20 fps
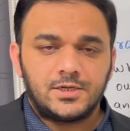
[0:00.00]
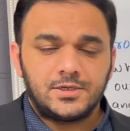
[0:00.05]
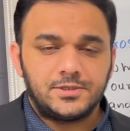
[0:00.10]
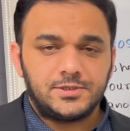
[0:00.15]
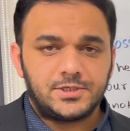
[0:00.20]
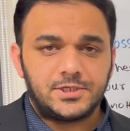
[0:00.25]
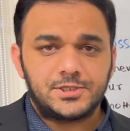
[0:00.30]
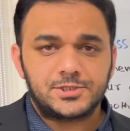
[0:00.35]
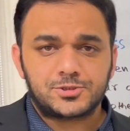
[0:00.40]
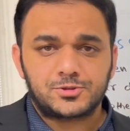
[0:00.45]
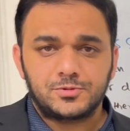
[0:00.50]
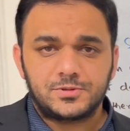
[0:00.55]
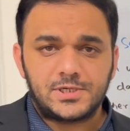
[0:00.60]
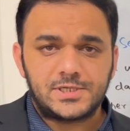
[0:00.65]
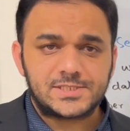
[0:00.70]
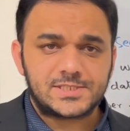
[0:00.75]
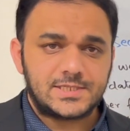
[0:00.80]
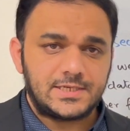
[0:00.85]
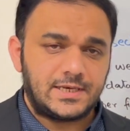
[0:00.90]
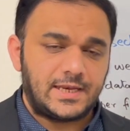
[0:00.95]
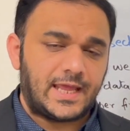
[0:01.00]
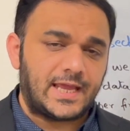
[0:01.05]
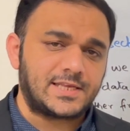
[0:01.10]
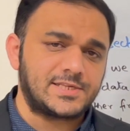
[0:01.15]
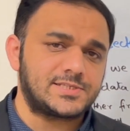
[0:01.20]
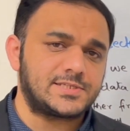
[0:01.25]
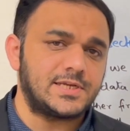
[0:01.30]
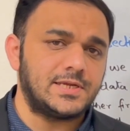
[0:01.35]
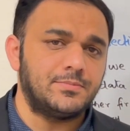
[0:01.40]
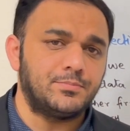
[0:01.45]
Dear students,
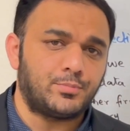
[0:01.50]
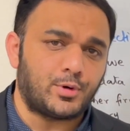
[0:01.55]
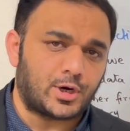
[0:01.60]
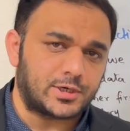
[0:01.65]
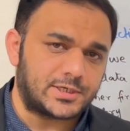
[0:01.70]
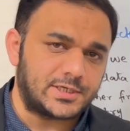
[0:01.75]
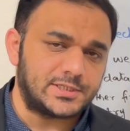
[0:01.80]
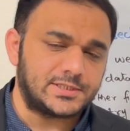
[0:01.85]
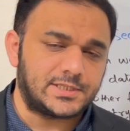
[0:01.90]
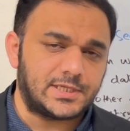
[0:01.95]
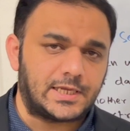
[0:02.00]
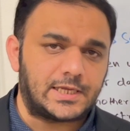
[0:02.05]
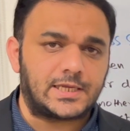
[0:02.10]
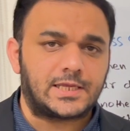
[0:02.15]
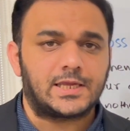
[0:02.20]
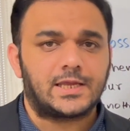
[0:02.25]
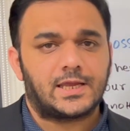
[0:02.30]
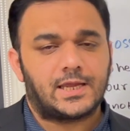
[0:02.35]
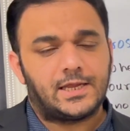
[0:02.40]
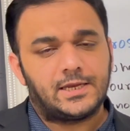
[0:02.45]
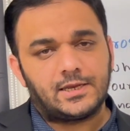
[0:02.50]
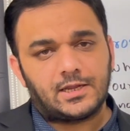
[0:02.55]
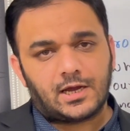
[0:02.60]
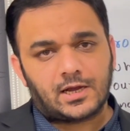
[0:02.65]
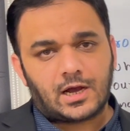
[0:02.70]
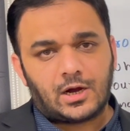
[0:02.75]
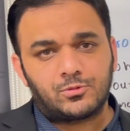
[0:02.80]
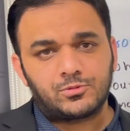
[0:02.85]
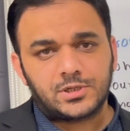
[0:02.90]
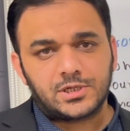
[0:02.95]
next important thing in
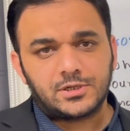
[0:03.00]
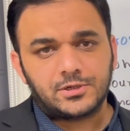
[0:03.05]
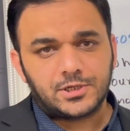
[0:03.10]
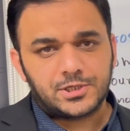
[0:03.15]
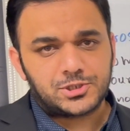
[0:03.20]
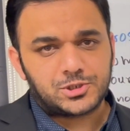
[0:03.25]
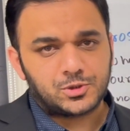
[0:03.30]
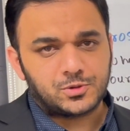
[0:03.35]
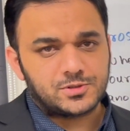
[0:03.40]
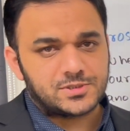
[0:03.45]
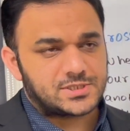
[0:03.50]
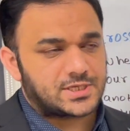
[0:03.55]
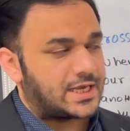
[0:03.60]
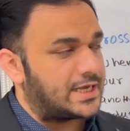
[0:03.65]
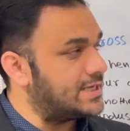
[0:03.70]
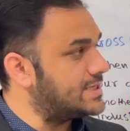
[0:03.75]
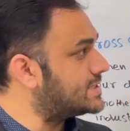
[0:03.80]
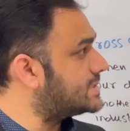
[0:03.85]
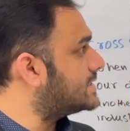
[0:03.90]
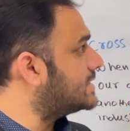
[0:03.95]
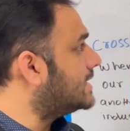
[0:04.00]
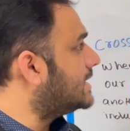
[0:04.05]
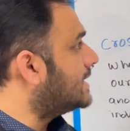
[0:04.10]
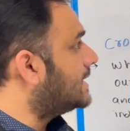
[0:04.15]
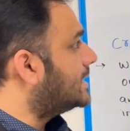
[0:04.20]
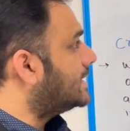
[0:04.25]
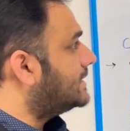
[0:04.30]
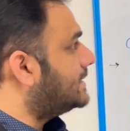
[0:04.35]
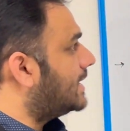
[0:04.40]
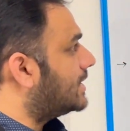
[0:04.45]
accounting ratios is
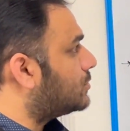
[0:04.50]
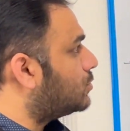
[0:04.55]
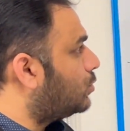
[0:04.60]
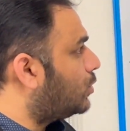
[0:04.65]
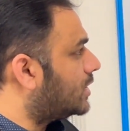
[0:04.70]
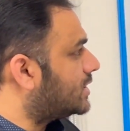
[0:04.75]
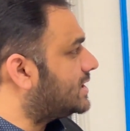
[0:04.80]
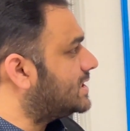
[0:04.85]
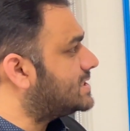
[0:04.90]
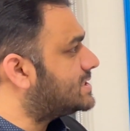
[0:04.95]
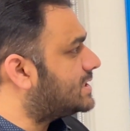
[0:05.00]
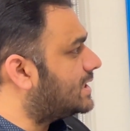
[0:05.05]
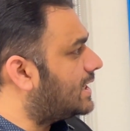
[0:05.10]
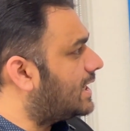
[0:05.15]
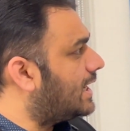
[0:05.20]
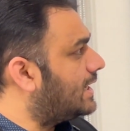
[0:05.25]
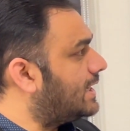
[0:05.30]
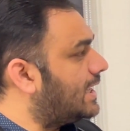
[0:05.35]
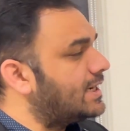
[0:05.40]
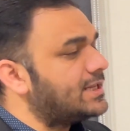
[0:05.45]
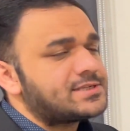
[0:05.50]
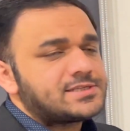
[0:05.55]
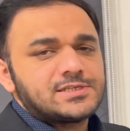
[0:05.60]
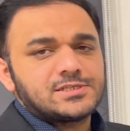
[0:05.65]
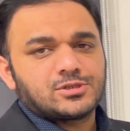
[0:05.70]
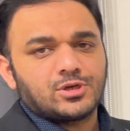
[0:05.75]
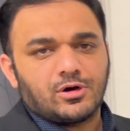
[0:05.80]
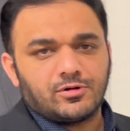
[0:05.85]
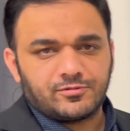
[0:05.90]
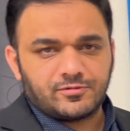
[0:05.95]
that what is the
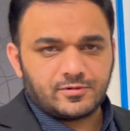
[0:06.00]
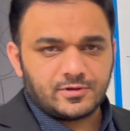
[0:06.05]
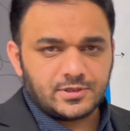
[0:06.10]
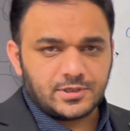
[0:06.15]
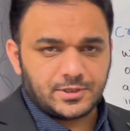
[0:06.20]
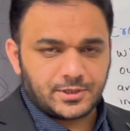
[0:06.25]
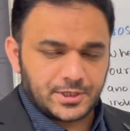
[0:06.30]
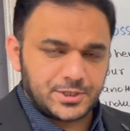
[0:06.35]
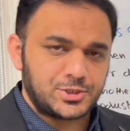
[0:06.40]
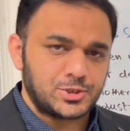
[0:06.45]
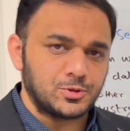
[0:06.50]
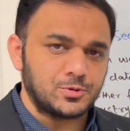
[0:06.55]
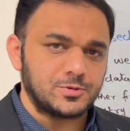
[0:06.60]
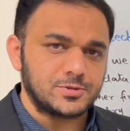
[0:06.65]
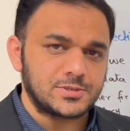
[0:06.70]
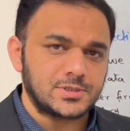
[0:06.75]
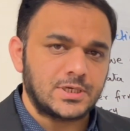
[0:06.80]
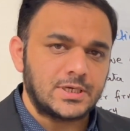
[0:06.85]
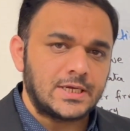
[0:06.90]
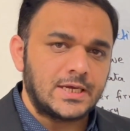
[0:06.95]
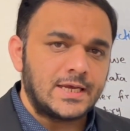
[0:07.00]
analysis of ratios.